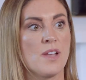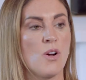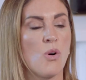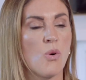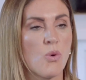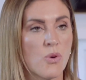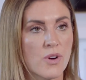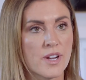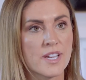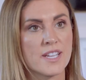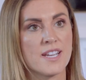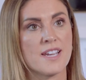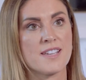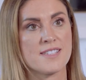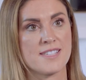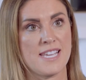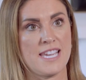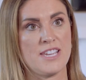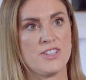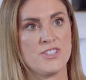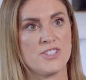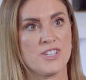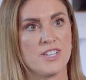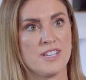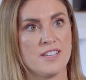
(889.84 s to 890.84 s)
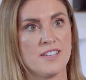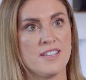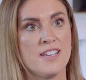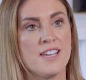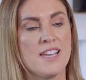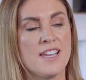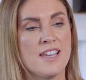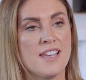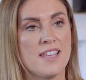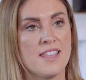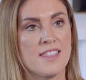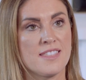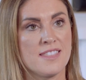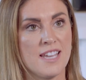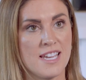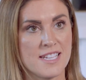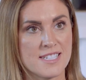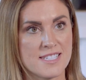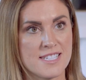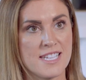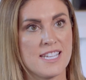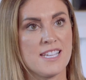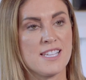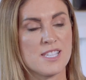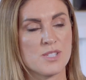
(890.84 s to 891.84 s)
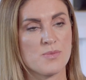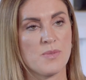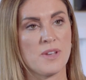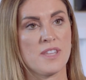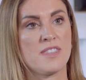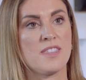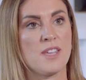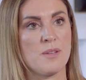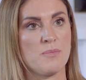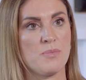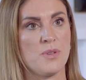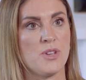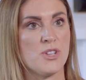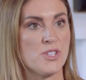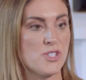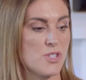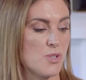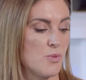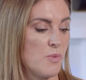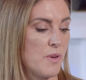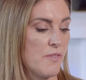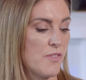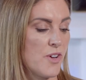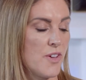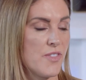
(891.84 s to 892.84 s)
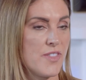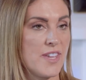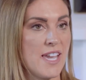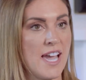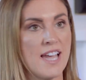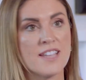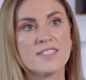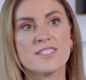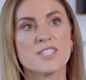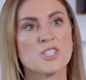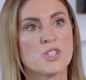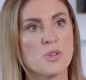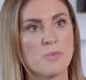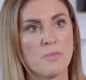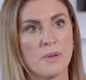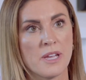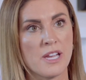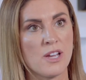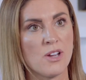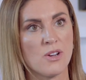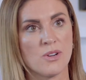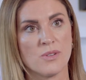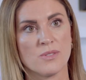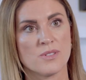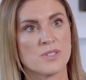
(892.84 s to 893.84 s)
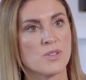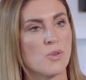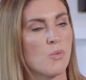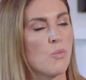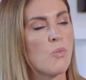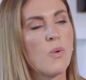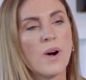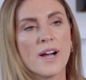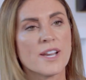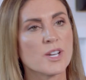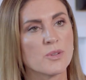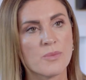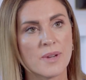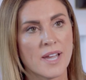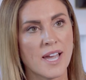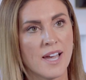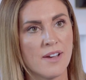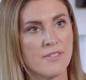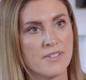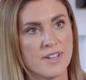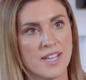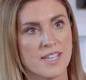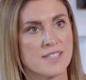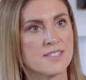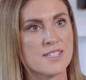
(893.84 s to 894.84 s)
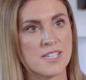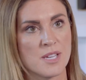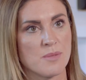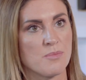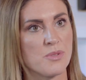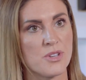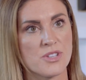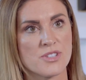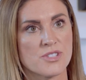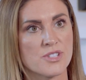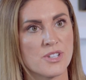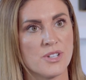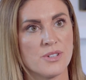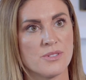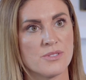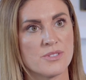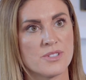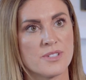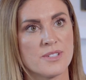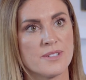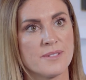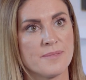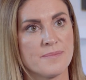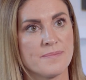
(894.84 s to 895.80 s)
organisation that deals with abuse. So we've got the anti-doping code. Why don't we have an anti-abuse code?